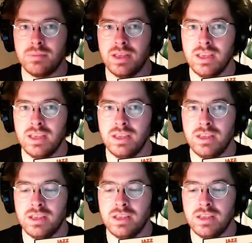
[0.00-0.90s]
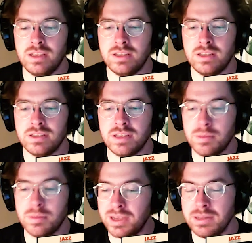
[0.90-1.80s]
he is an
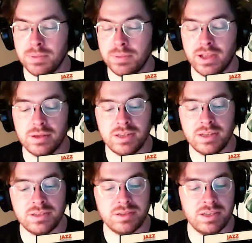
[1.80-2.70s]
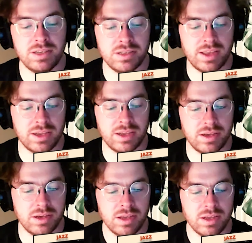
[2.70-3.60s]
amazing player. He's like
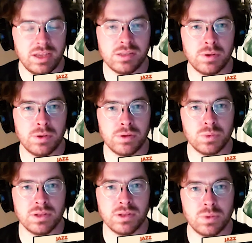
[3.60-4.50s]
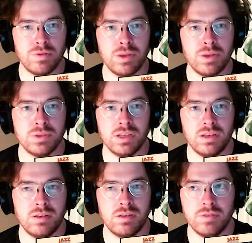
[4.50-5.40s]
it's one of those ones where if he was
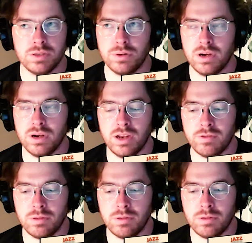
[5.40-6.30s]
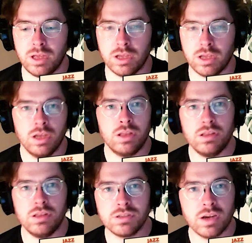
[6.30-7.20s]
in Victoria, everyone would be like,
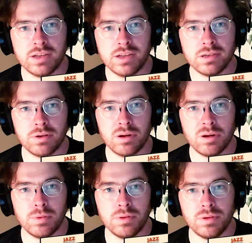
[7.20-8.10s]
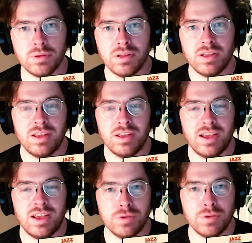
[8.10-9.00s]
this guy's incredible.
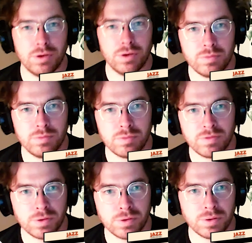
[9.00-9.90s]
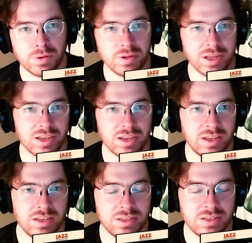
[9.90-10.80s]
How have we not heard of him before? Like
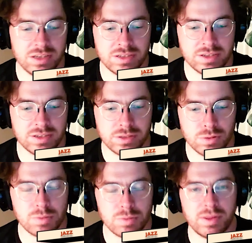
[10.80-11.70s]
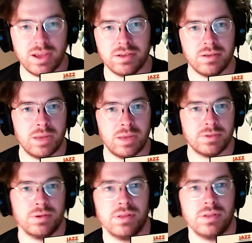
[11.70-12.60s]
he's a super player.
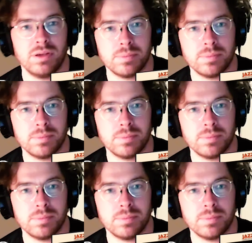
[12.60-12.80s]
Absolutely.